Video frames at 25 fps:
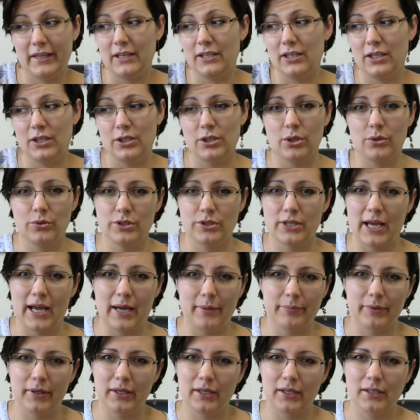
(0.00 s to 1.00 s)
didn't know
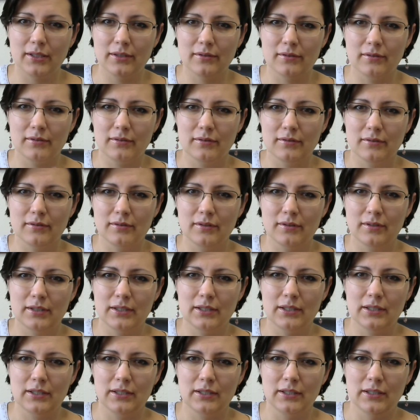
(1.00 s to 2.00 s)
tapping.
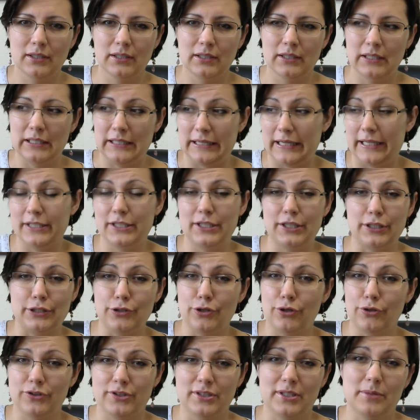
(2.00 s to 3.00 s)
They did
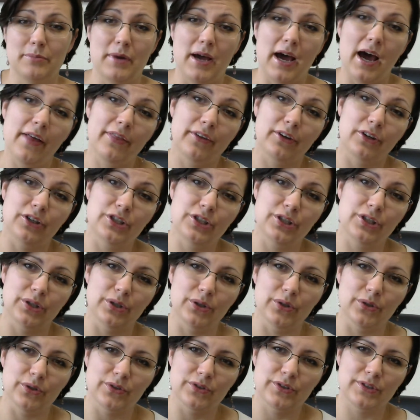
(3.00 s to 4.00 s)
know some other
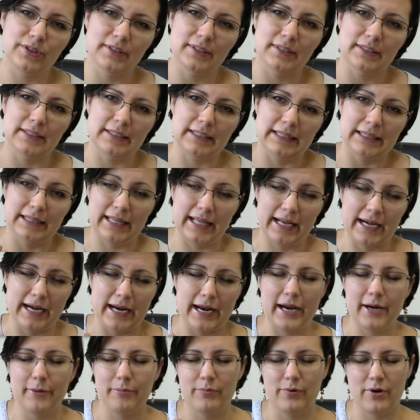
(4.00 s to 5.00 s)
tools that
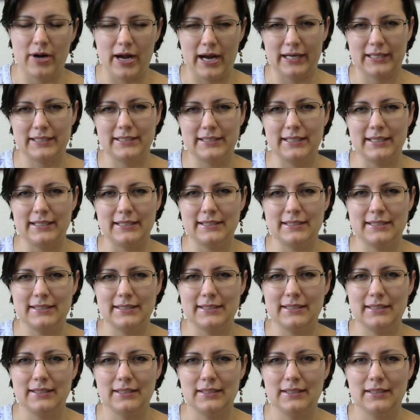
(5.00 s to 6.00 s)
I
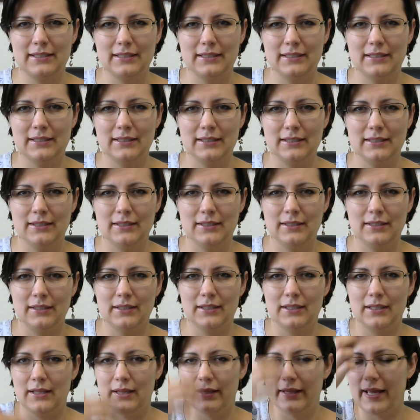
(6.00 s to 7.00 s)
practice.
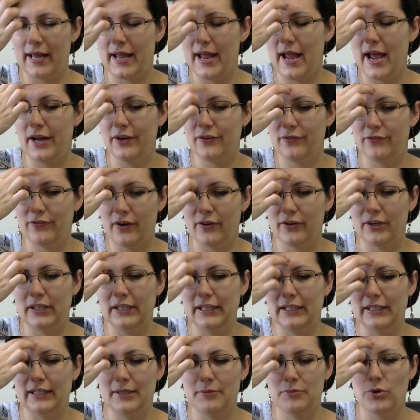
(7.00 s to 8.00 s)
They had very
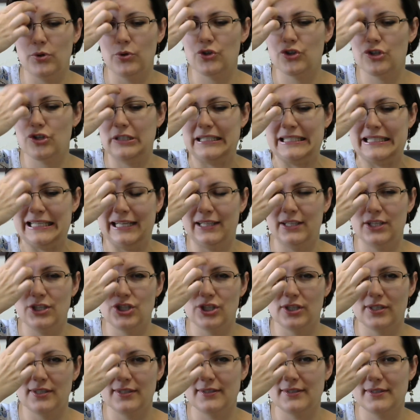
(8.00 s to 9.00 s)
little emotional
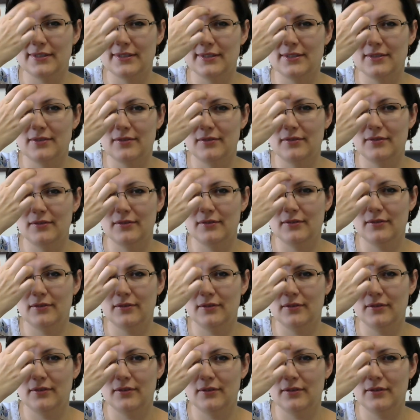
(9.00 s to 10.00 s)
intelligence.
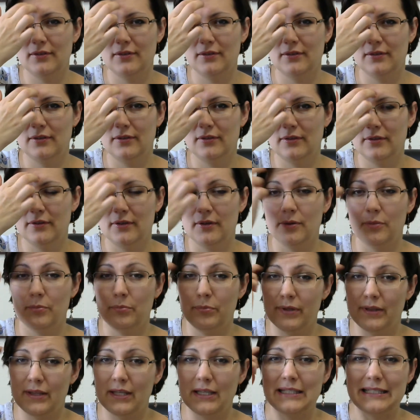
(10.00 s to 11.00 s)

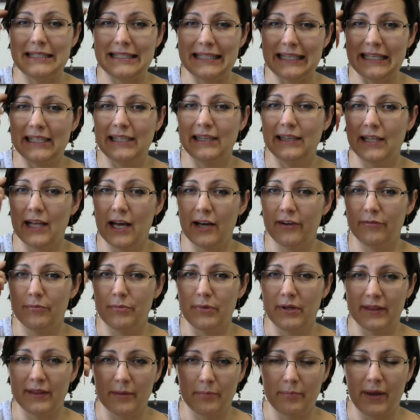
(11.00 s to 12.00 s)
But they did love
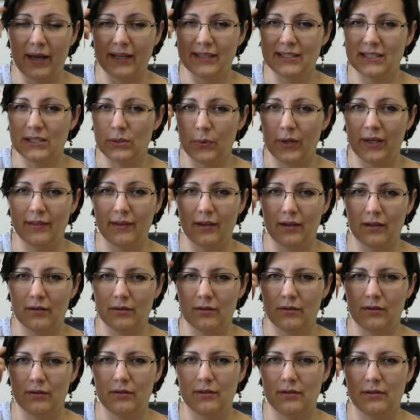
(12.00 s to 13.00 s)
me the best way they
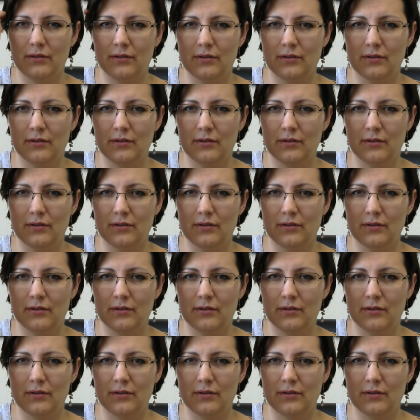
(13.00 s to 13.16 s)
could.